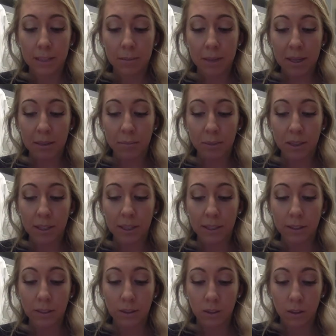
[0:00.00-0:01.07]
to be
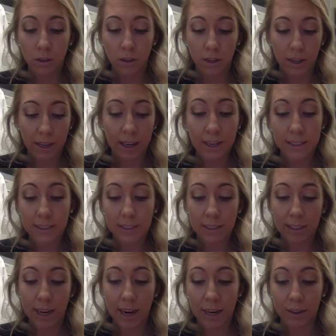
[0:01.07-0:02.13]
completed in its
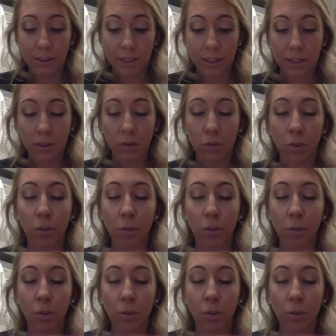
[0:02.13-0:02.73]
entirety,